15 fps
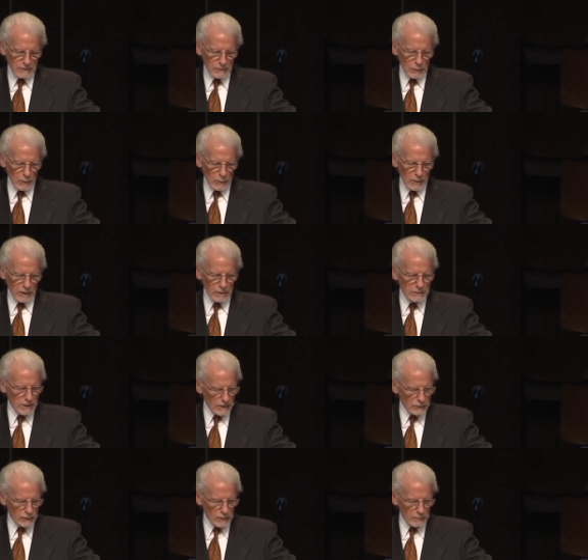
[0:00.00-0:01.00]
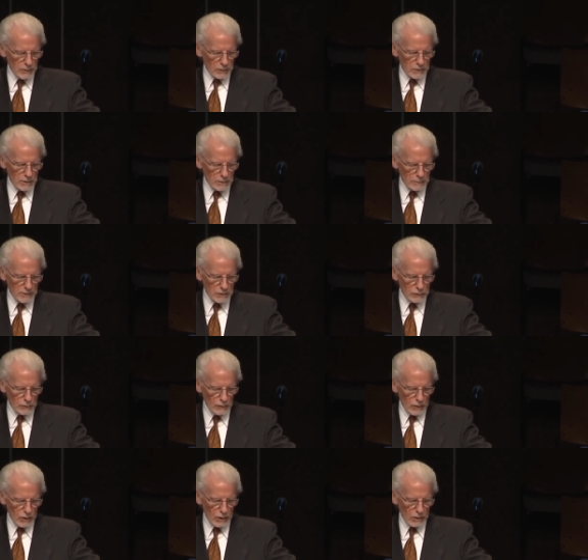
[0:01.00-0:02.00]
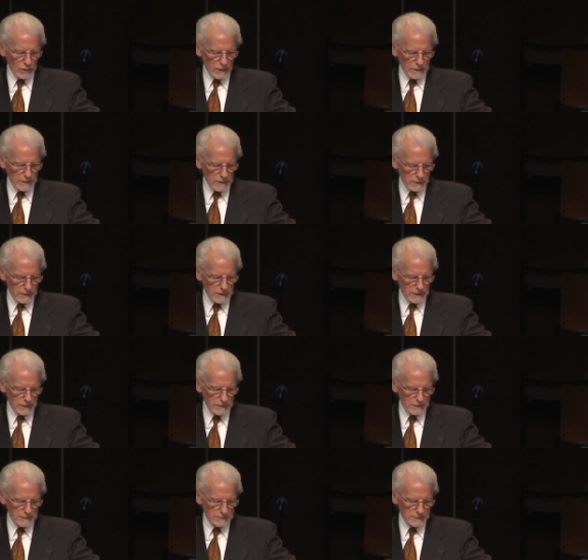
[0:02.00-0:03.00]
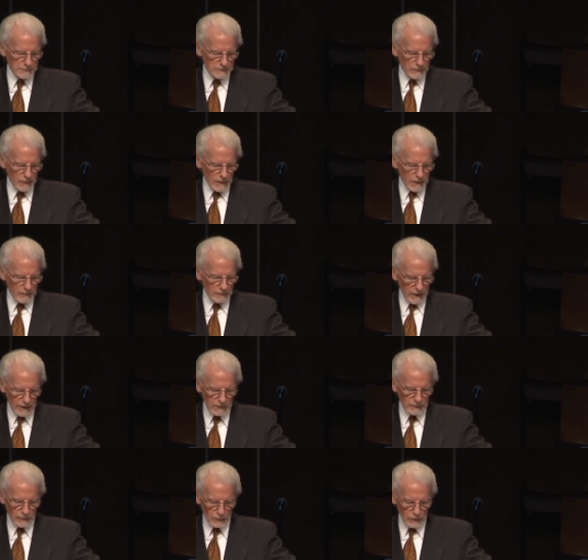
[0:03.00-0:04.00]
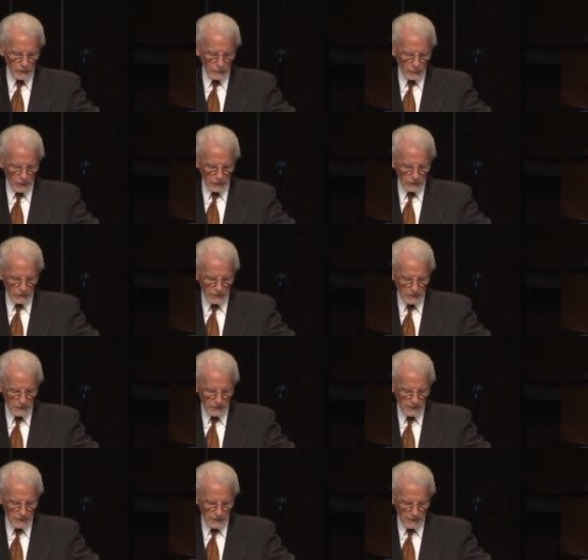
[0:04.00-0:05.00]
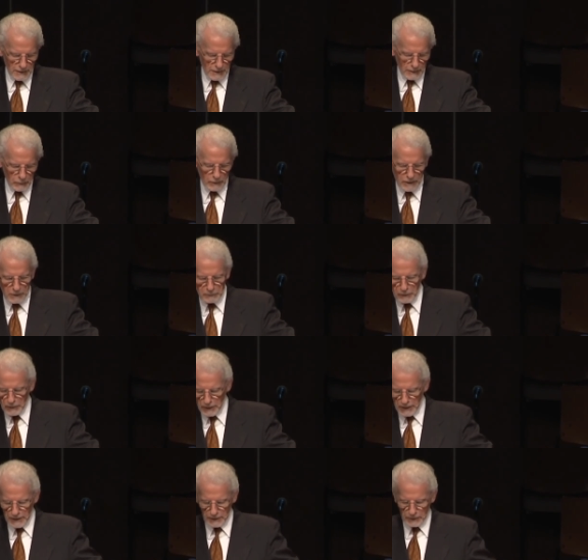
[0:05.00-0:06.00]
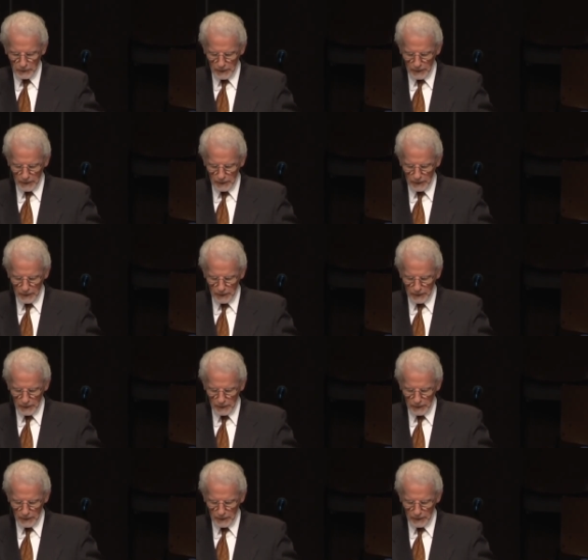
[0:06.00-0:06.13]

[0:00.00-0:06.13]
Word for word: So we want our testimony to be strong and clear, faithful to your word, and we pray in